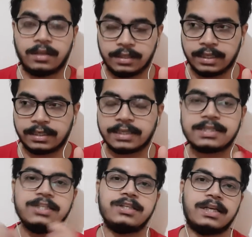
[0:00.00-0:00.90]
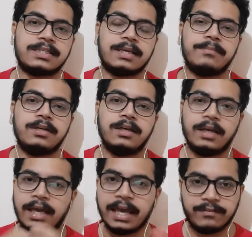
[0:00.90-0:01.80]
that CGL exam
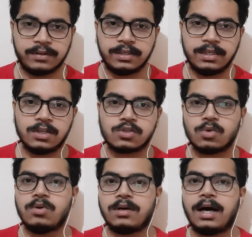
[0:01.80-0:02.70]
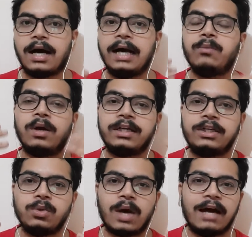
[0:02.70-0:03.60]
ever, so I
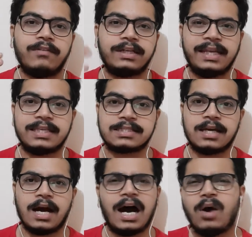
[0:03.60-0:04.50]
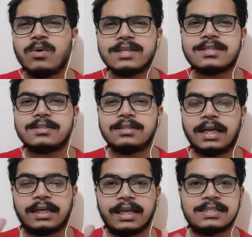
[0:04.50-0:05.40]
wanted to have a taste. How is
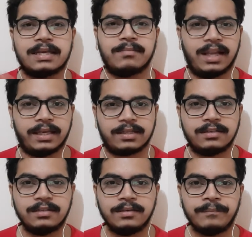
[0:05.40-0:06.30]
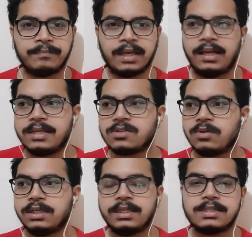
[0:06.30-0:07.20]
that exam like? And I saw
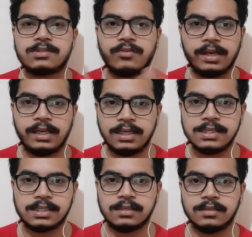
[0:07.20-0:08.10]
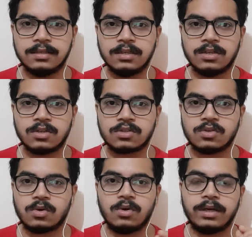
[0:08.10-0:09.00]
that it's really easy.
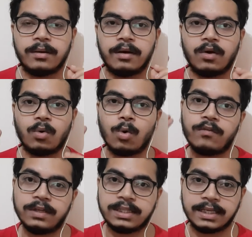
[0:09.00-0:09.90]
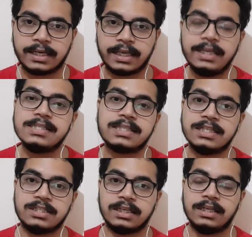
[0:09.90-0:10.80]
So over there in
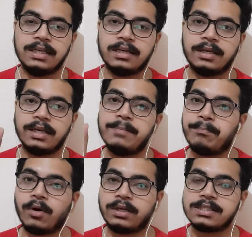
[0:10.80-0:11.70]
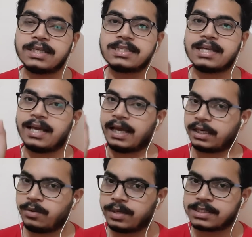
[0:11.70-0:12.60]
CGL, importance is
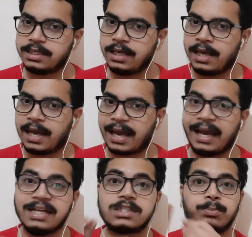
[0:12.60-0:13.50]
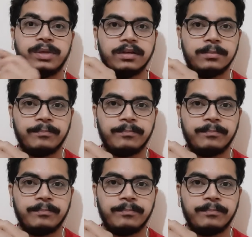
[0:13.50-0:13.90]
accuracy and speed.